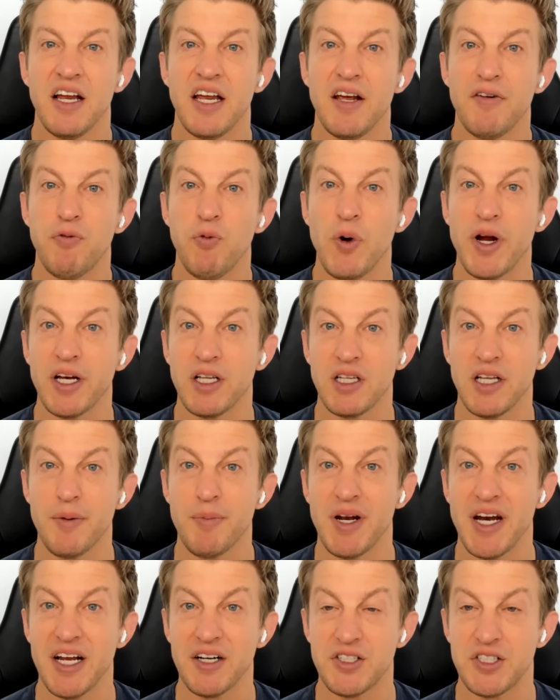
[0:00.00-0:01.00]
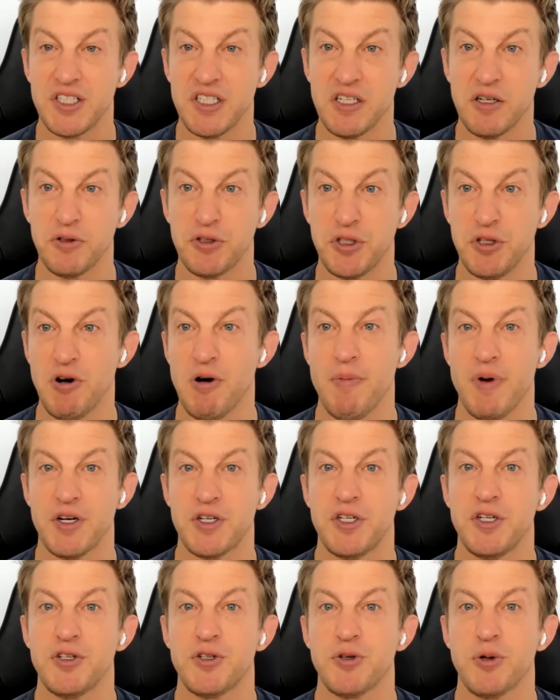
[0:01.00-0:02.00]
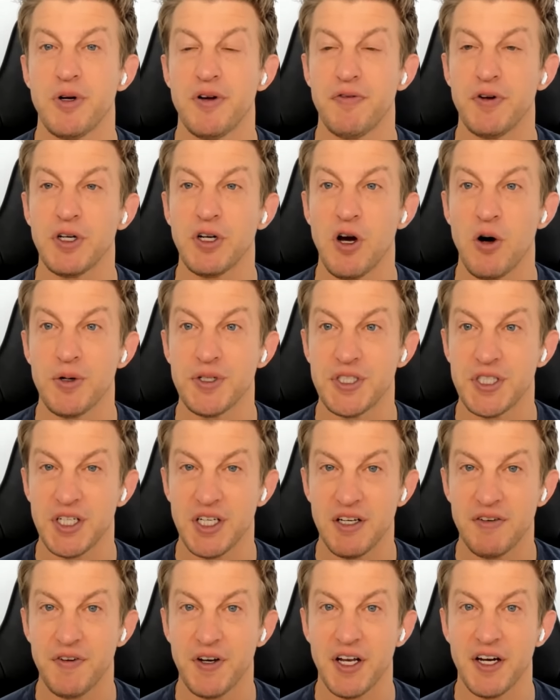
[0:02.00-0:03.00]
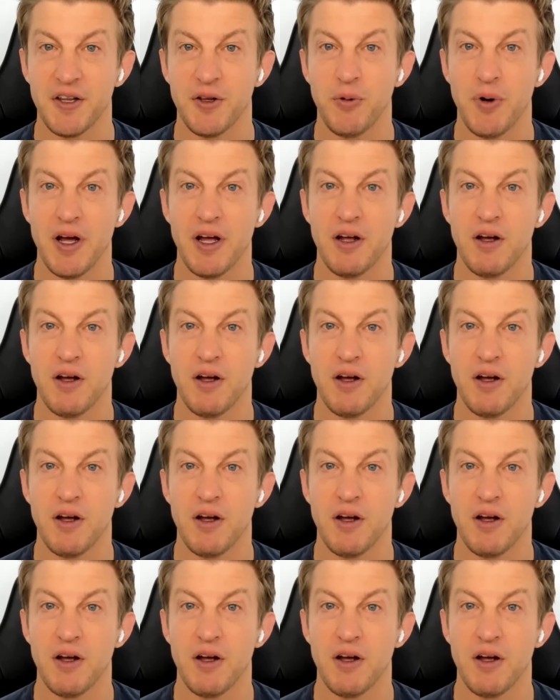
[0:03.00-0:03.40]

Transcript: if we eliminate CO2 emissions or even go a significant